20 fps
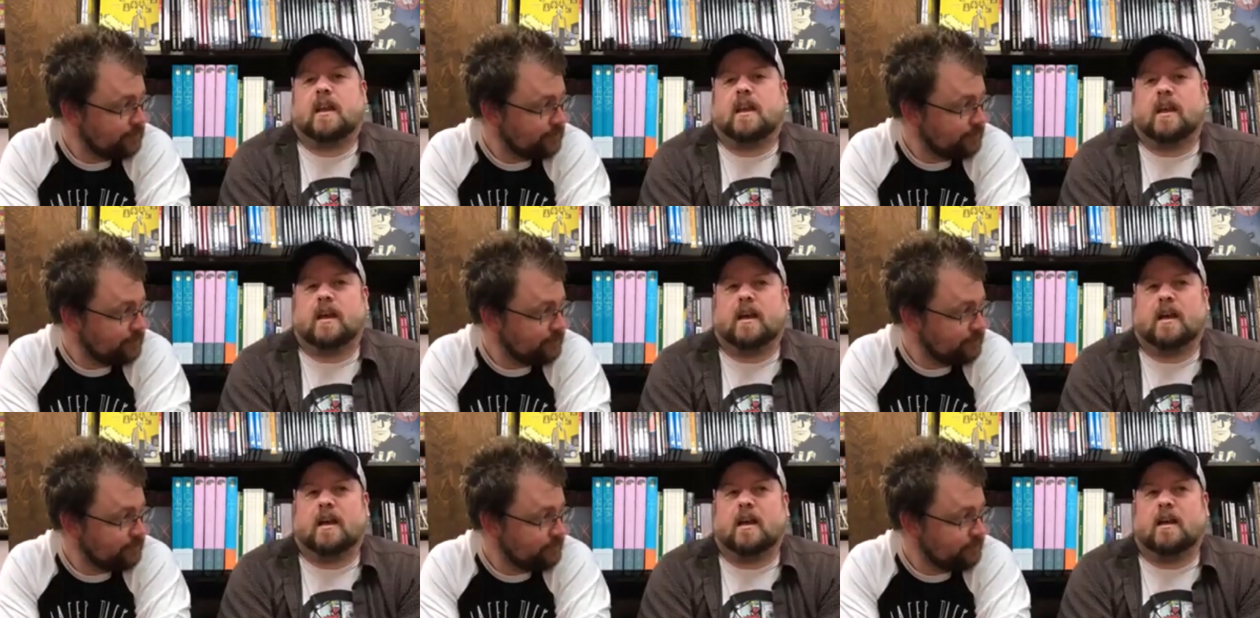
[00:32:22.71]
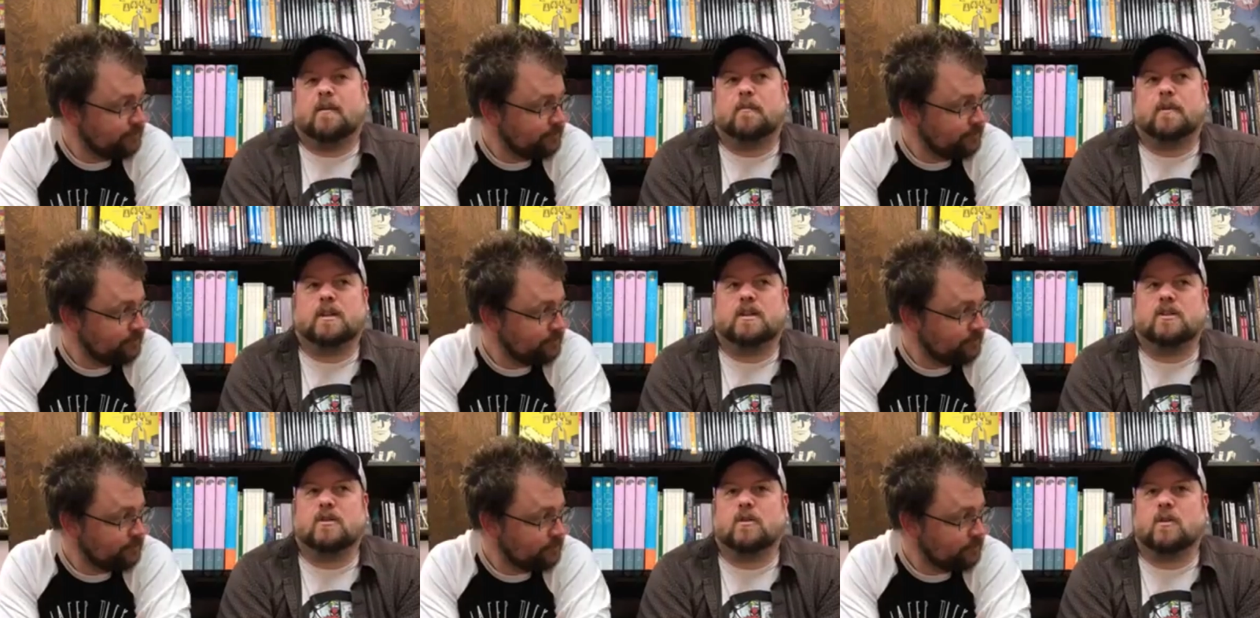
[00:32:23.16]
Speaker 1: Uh,
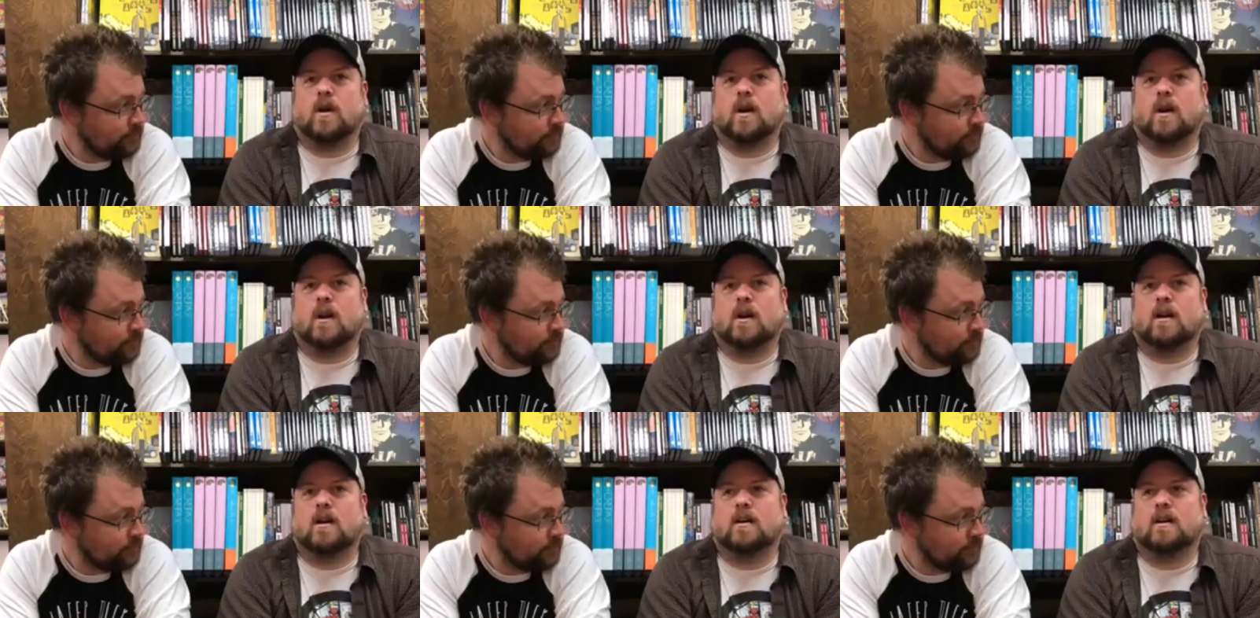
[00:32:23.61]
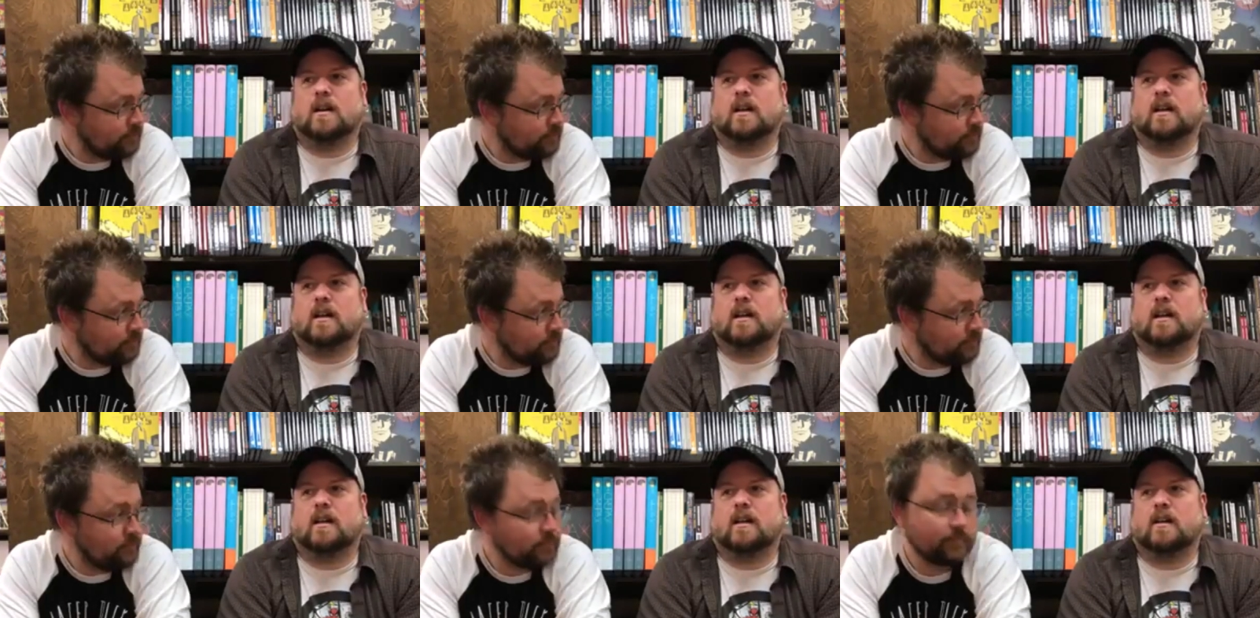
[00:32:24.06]
we do our
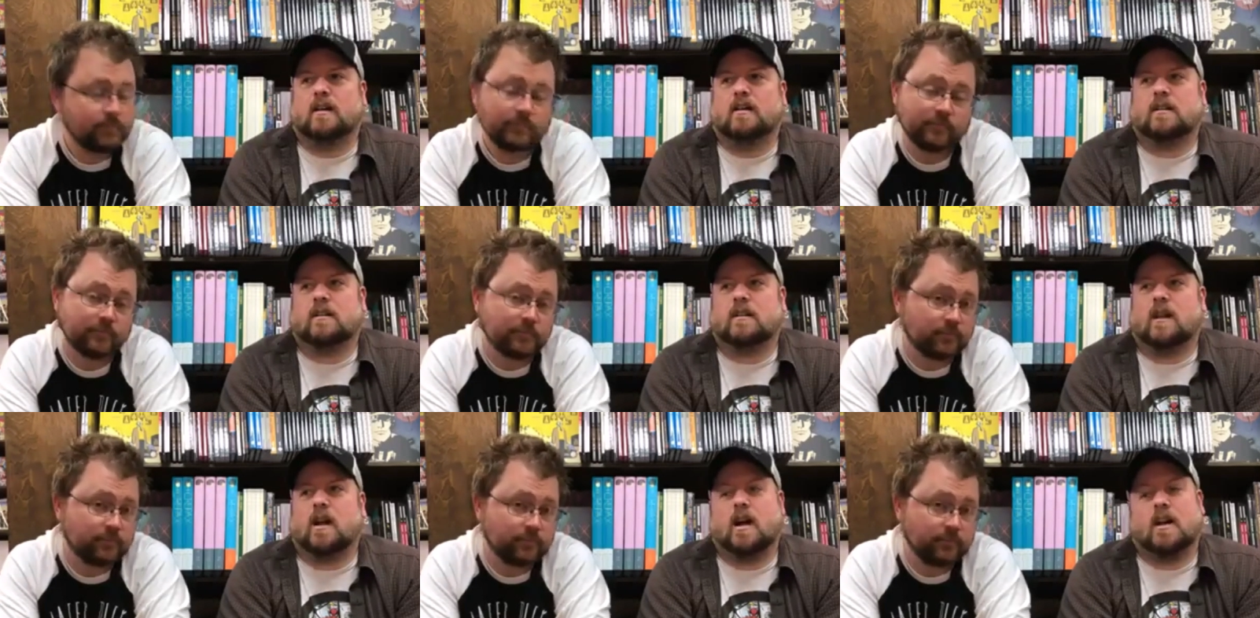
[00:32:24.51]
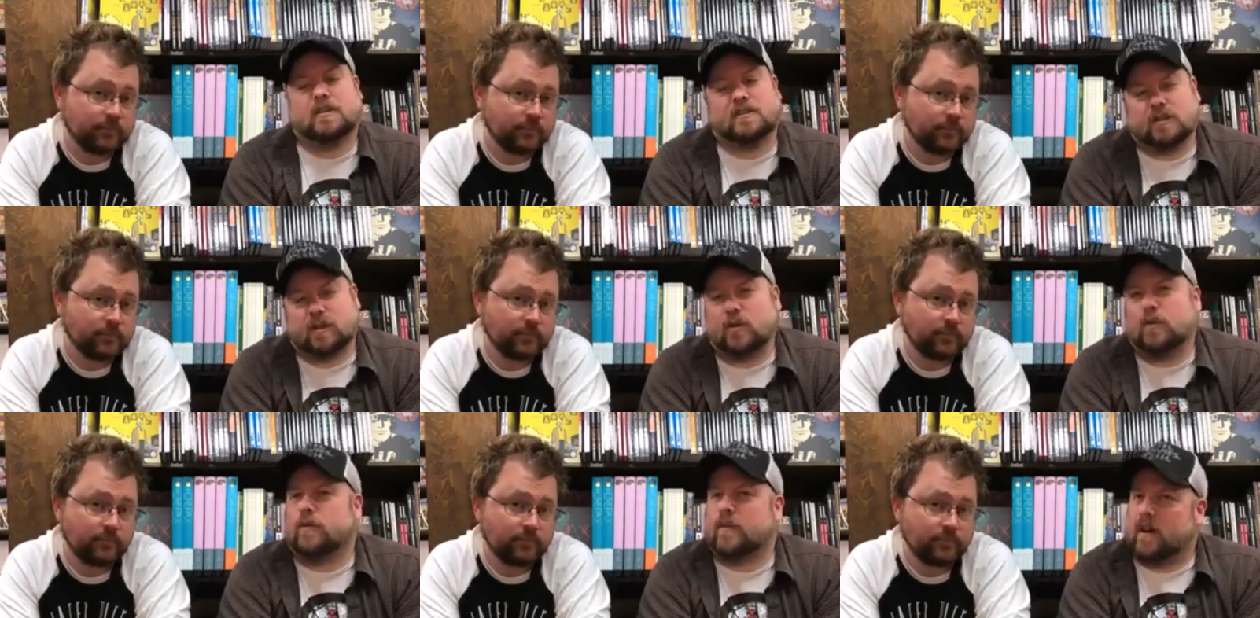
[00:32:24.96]
uh,
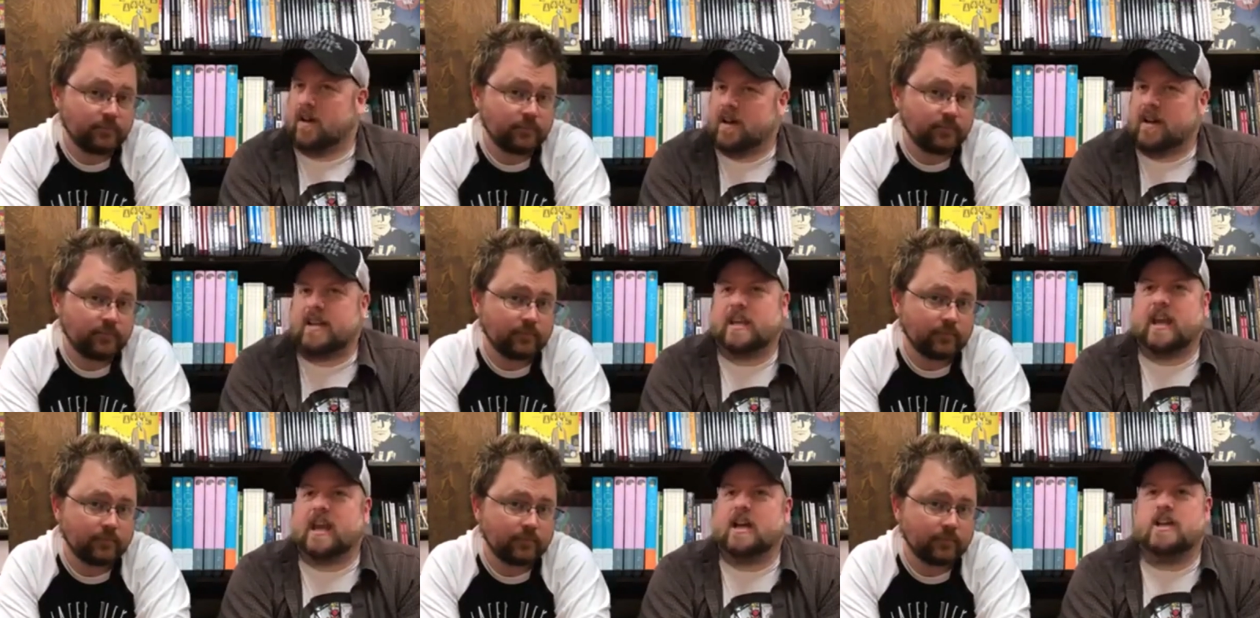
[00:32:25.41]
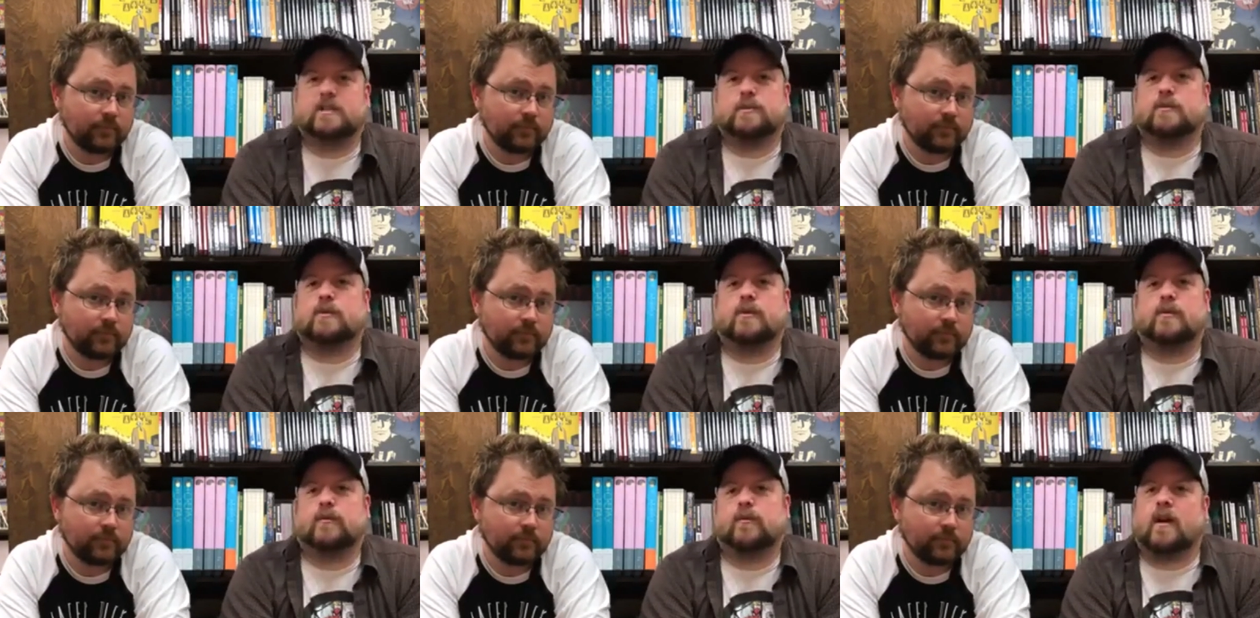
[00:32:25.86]
also very
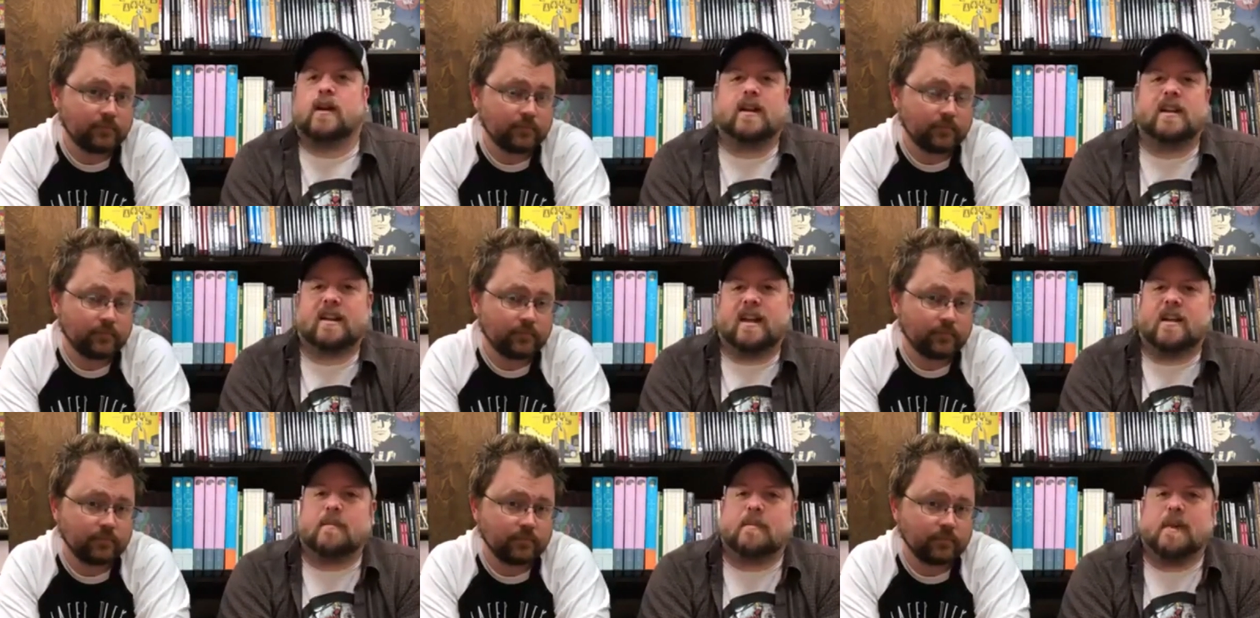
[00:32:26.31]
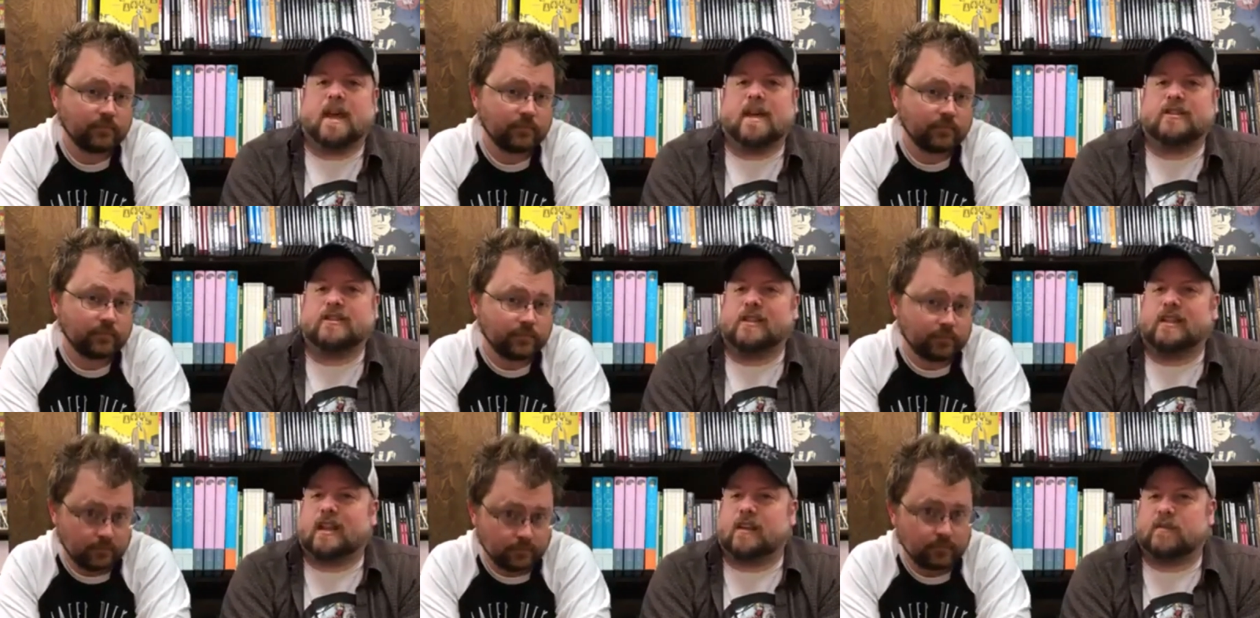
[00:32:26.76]
casual Friday night
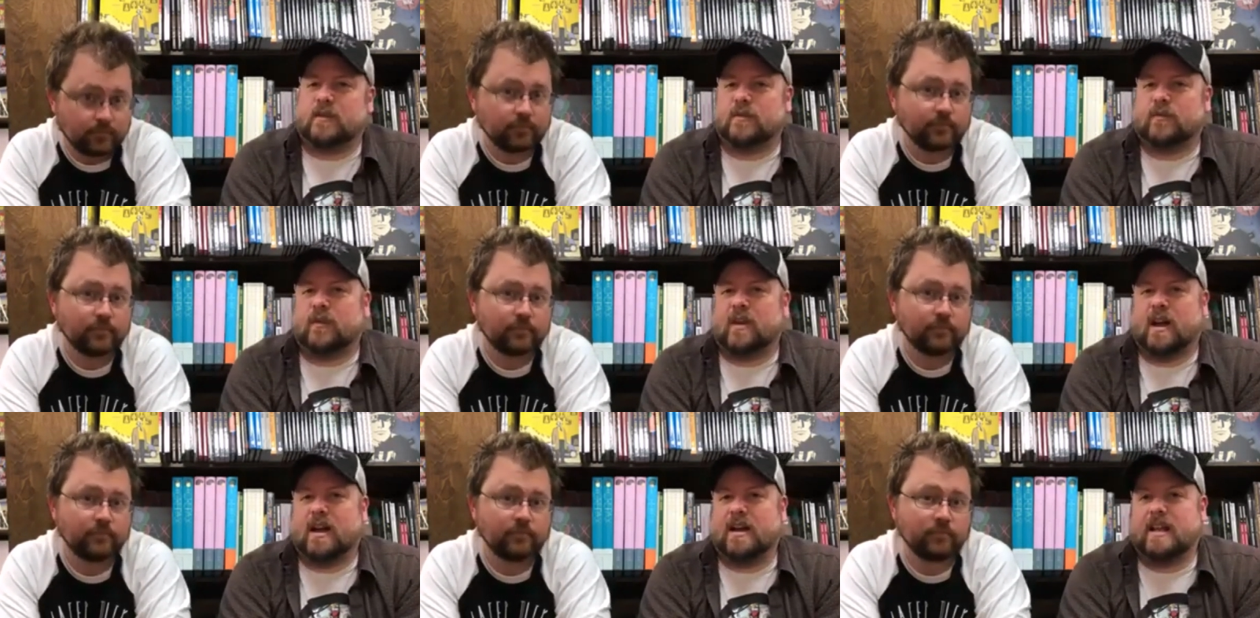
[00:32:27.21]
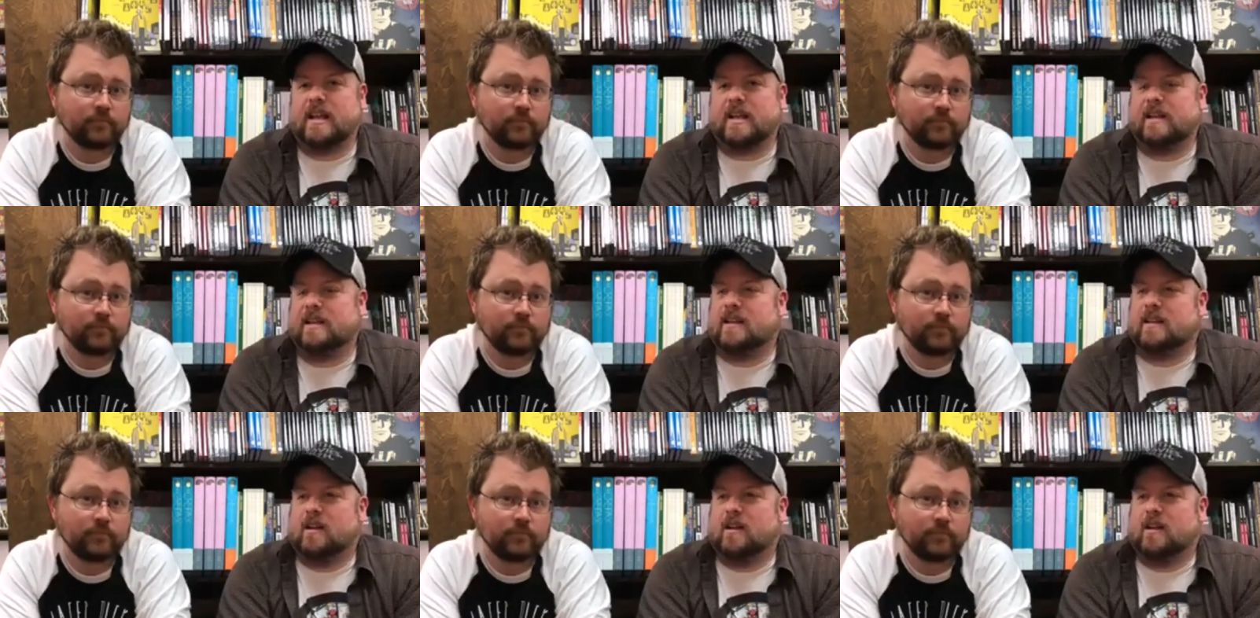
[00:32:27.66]
Magic every Friday.